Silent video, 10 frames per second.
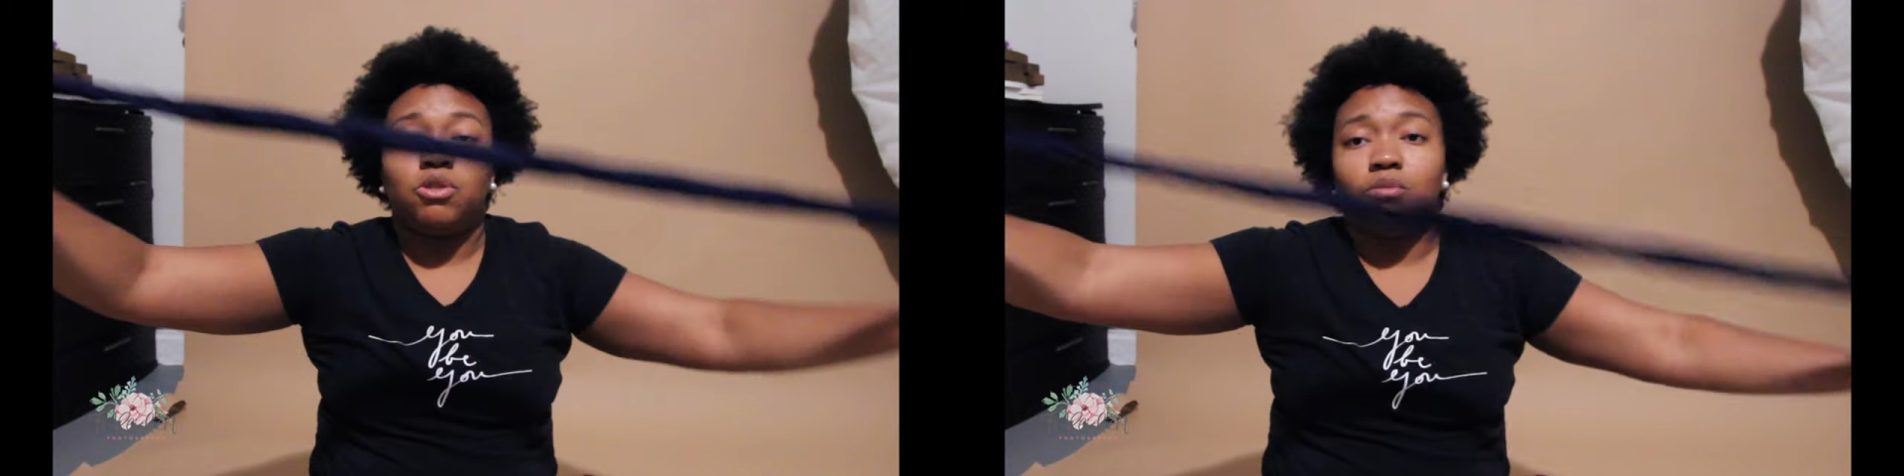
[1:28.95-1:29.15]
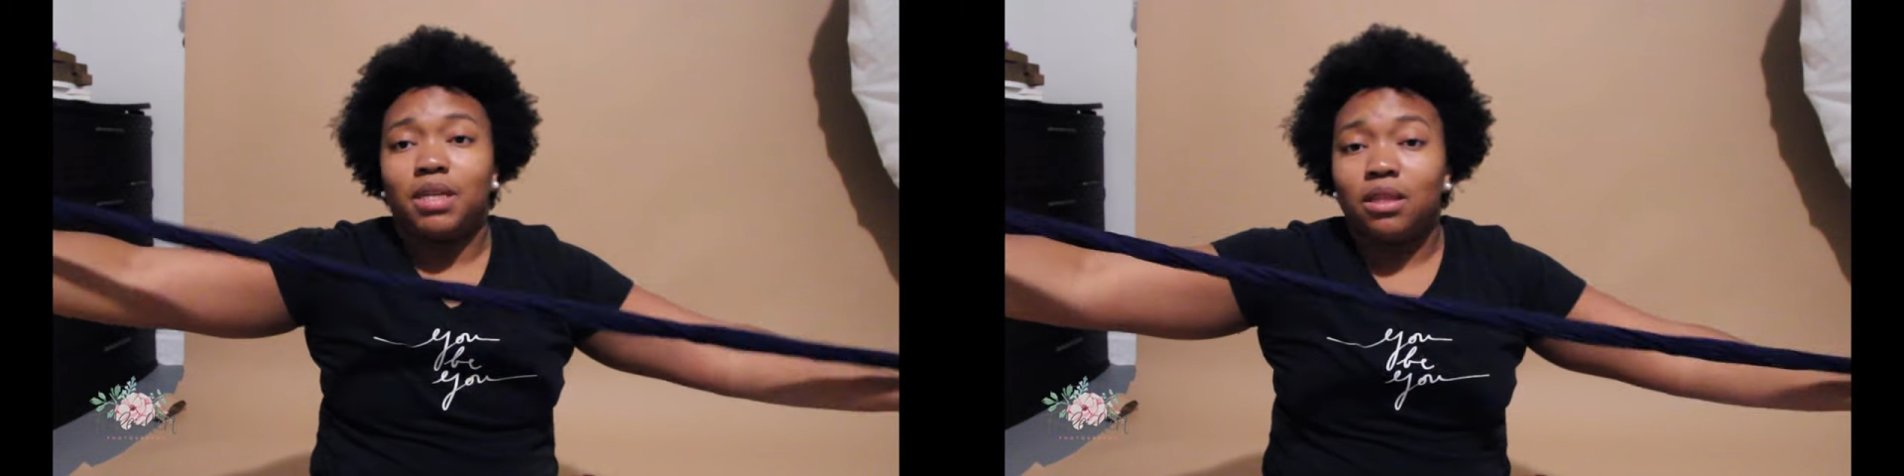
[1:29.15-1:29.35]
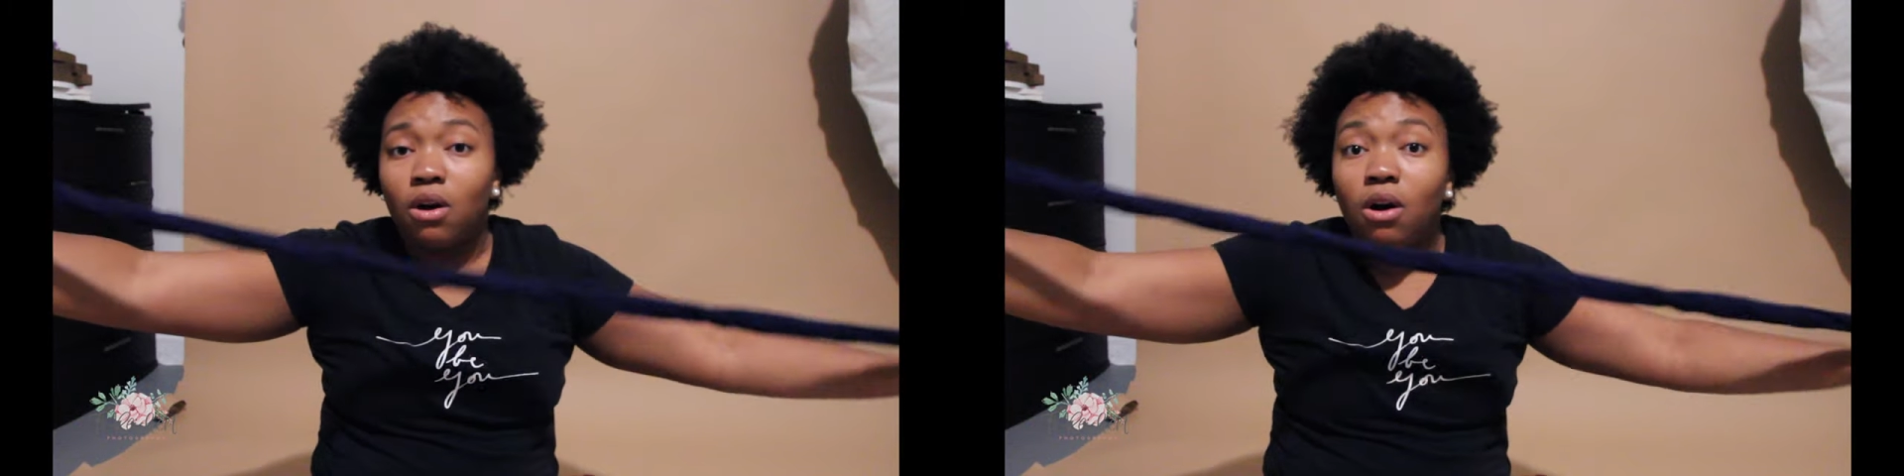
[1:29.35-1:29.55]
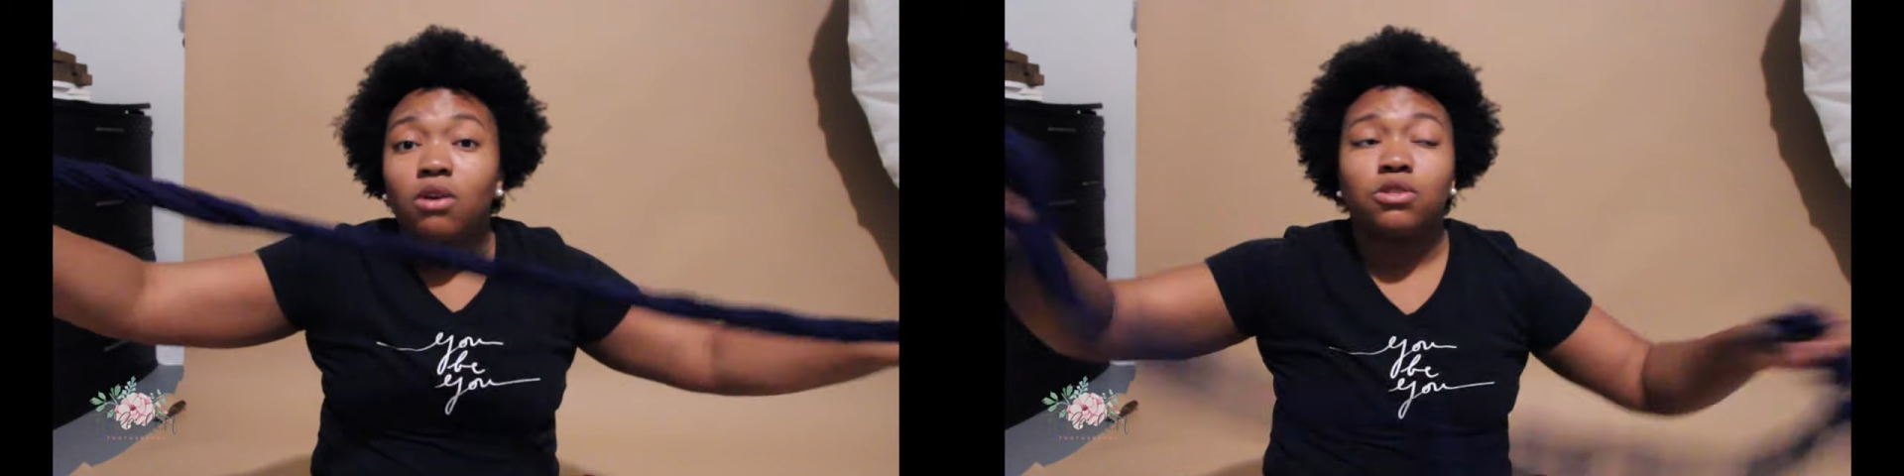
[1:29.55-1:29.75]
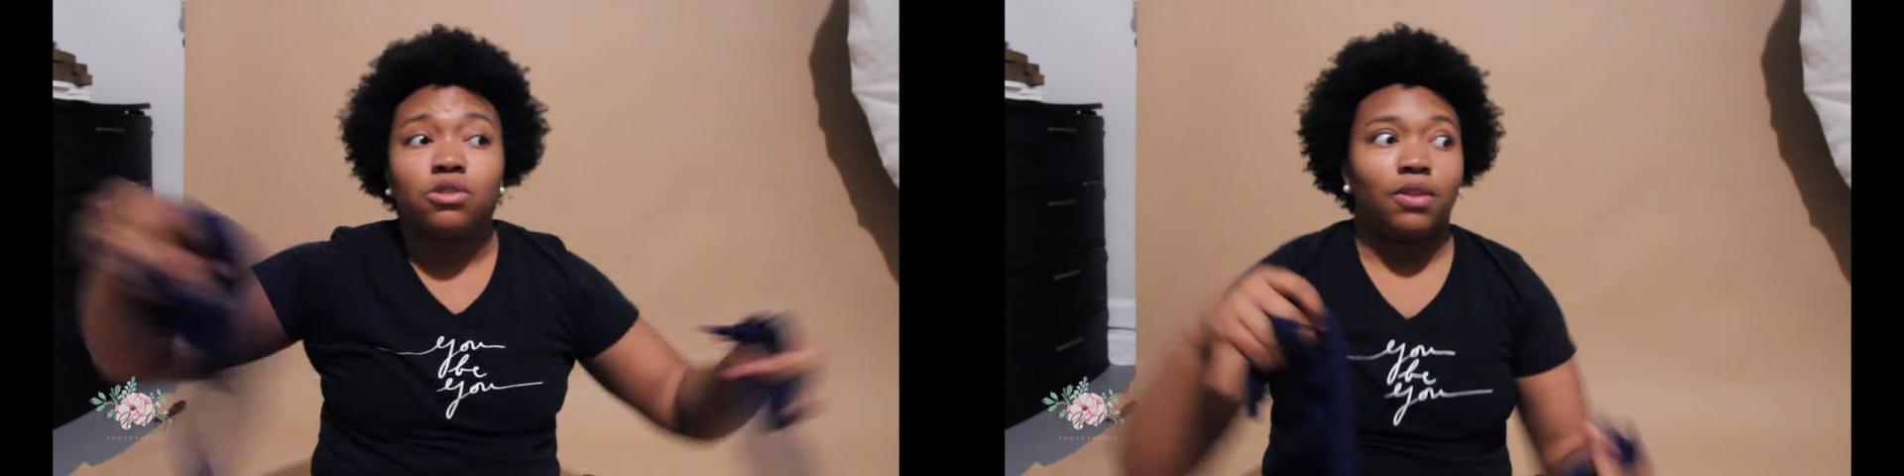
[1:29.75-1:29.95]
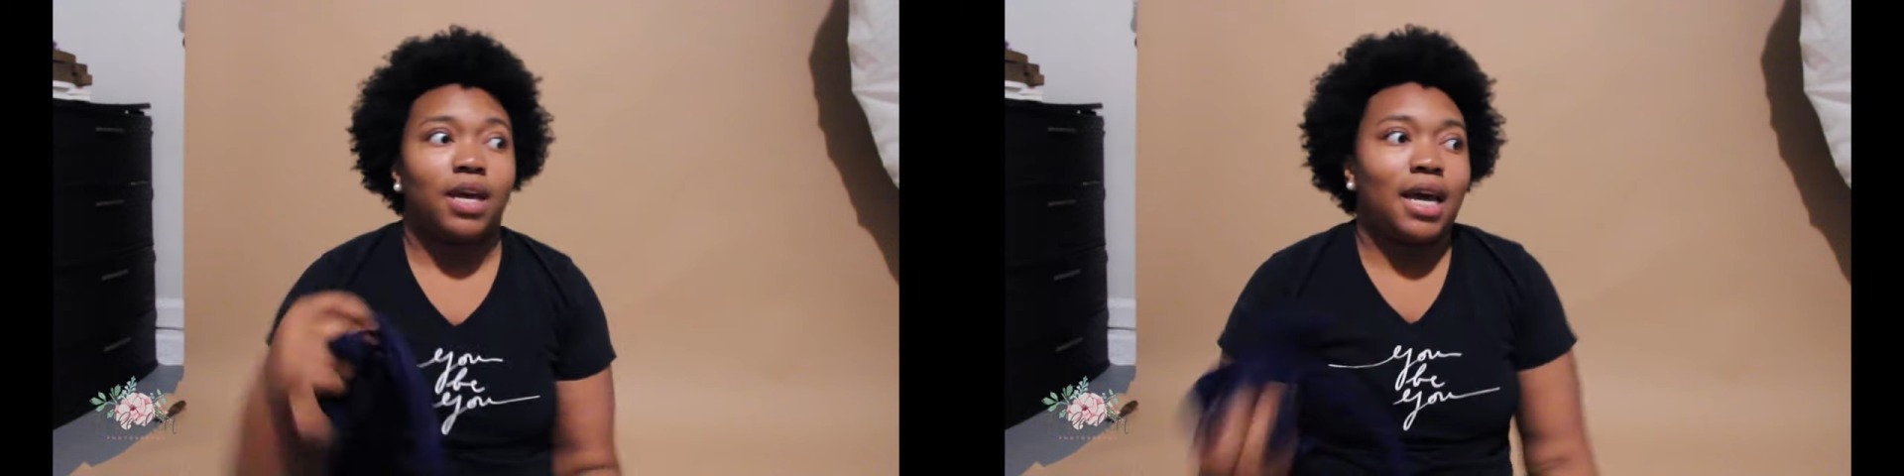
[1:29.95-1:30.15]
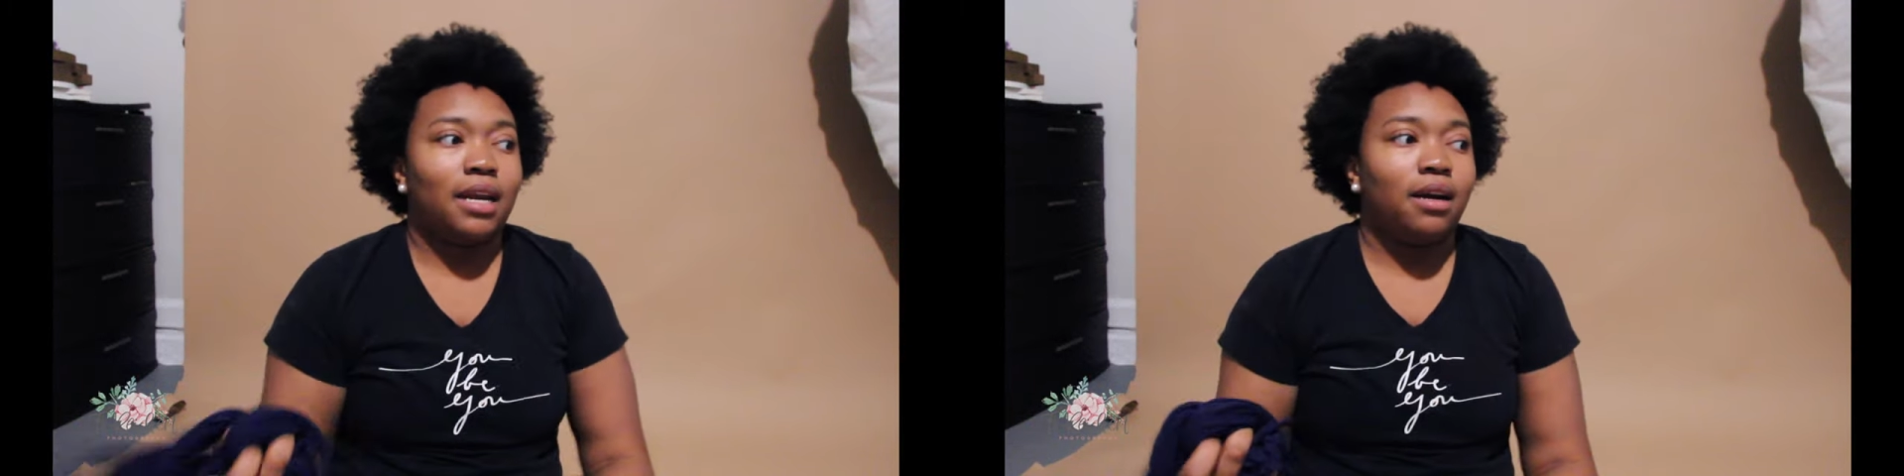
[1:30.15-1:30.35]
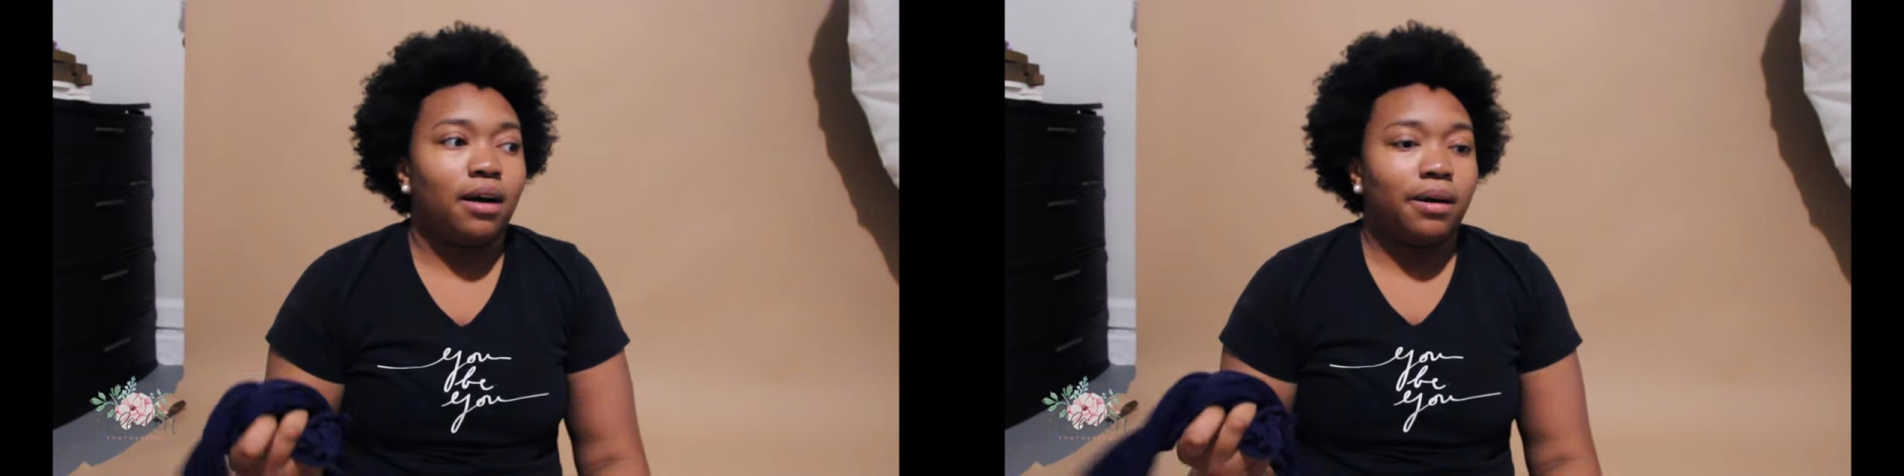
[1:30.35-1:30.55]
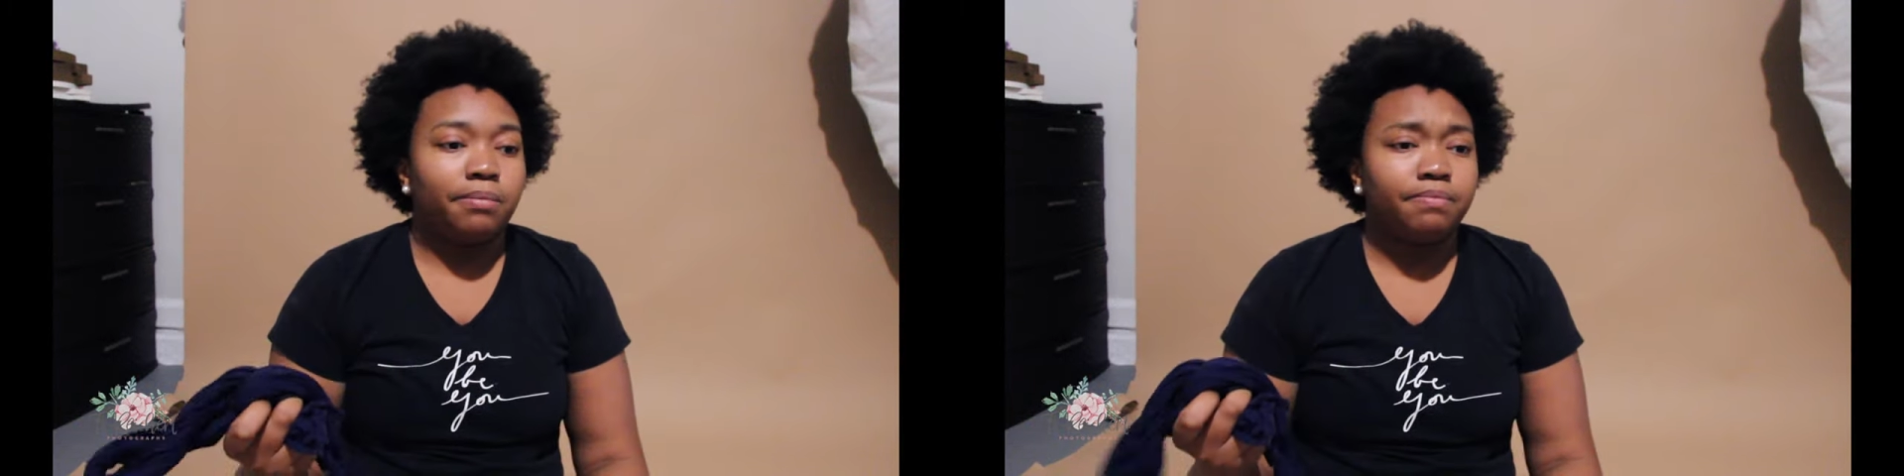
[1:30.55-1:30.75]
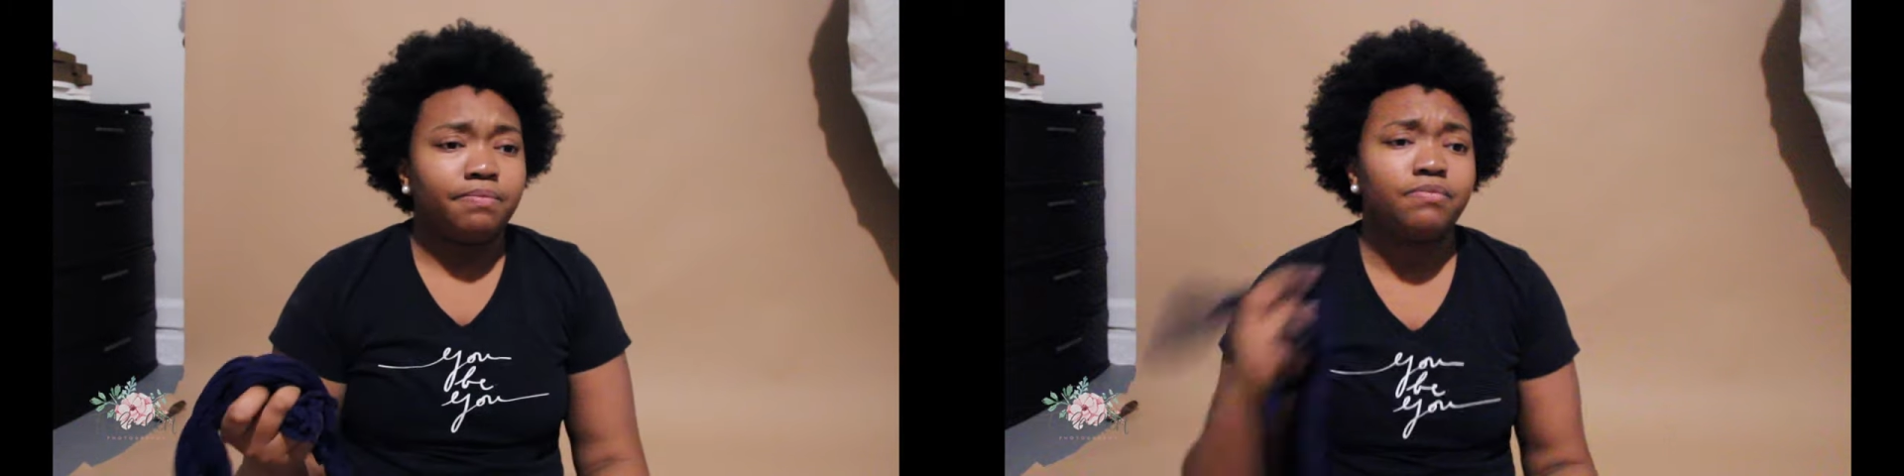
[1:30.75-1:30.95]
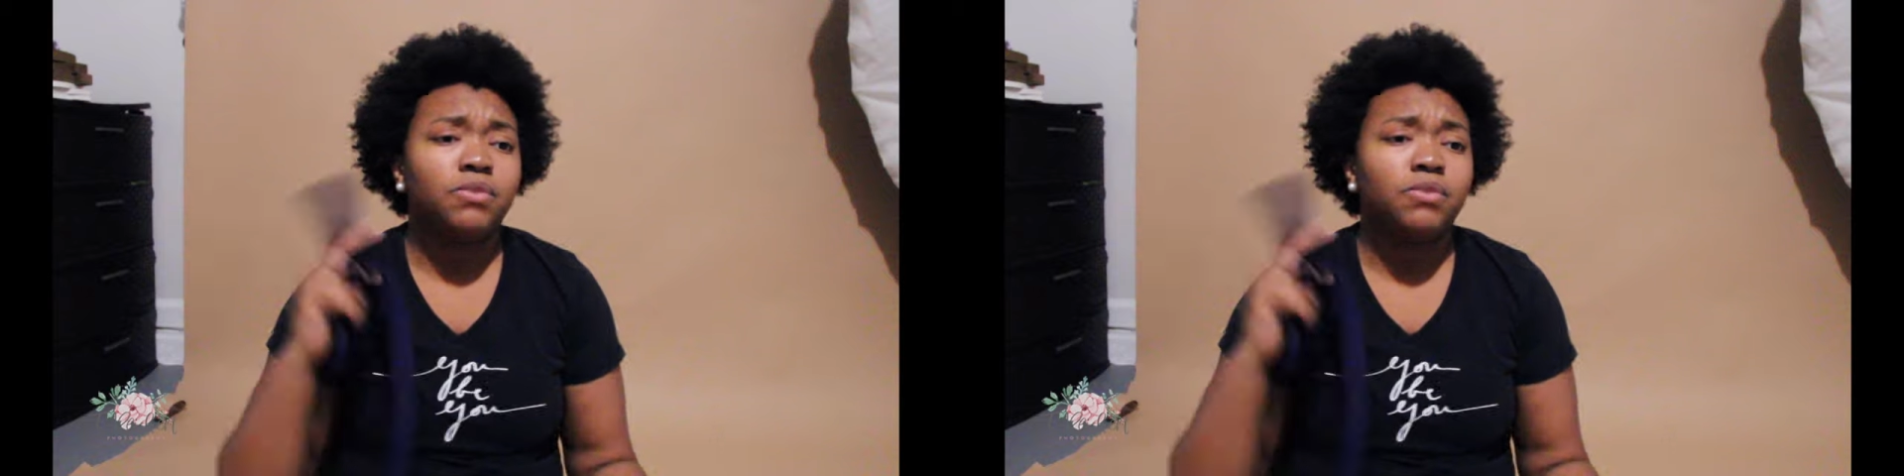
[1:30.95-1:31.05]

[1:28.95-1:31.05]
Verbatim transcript: to be long so that um,